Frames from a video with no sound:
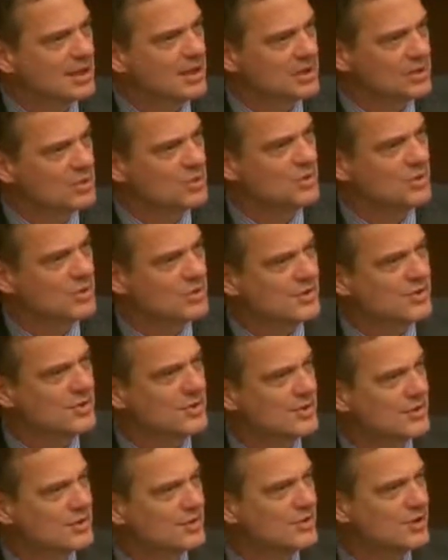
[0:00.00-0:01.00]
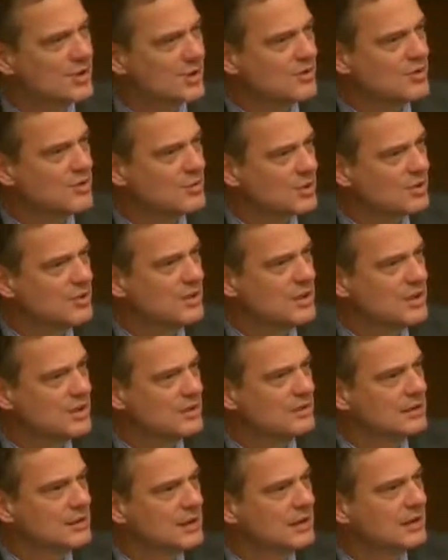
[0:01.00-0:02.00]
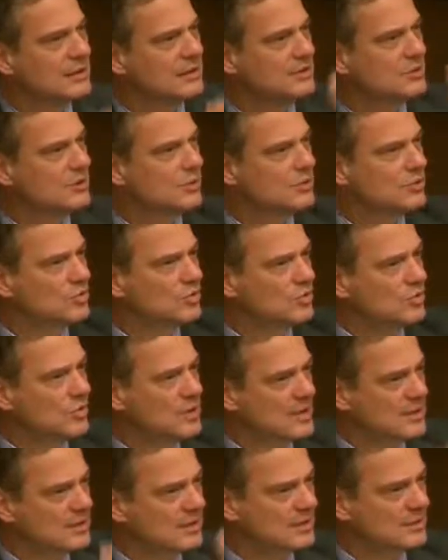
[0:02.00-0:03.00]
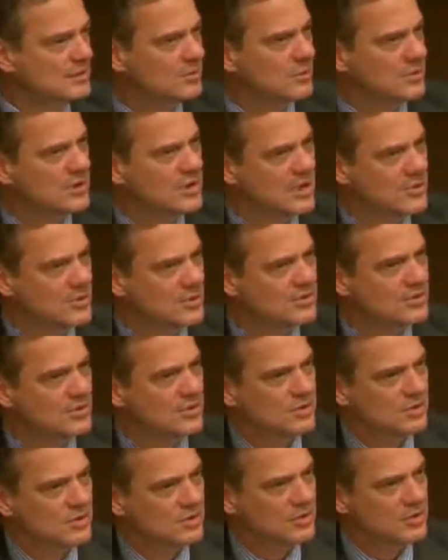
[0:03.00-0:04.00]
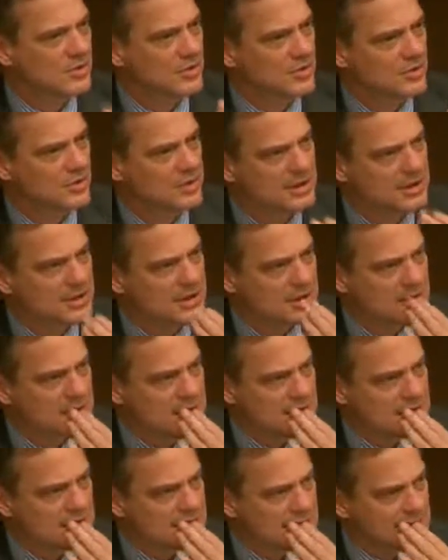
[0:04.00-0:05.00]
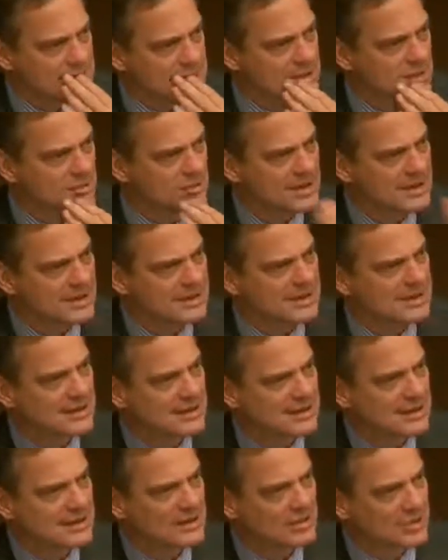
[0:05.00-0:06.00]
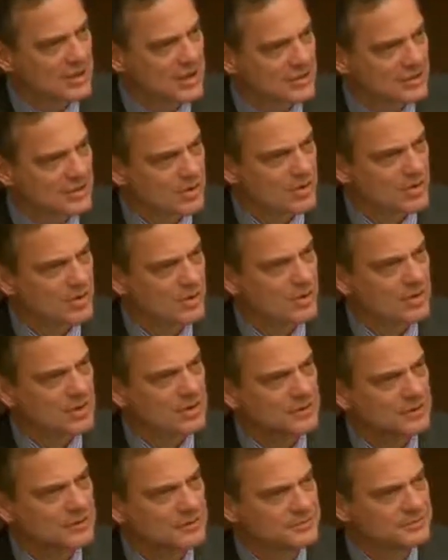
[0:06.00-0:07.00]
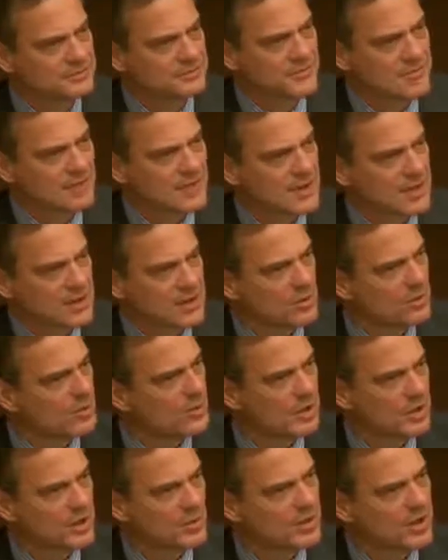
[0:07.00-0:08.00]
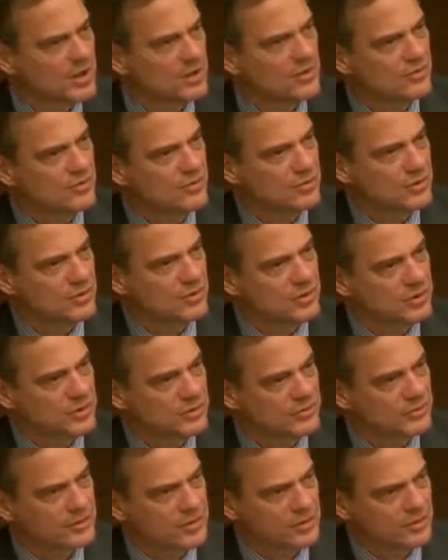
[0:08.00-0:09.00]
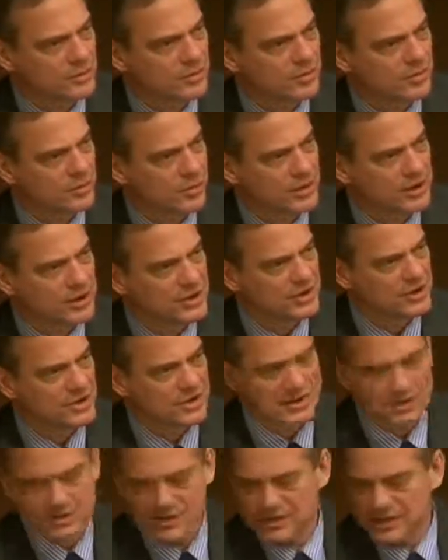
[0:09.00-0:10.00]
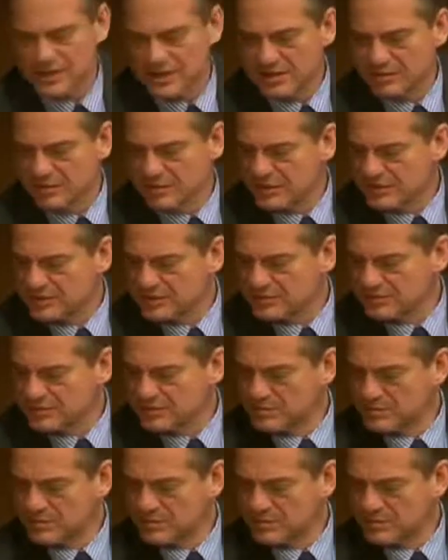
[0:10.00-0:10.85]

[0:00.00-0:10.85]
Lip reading: unions in the south may be going to look at what happens in the north, but to the extent that you have a lower rate of growth of wages, that's sustainable, I think.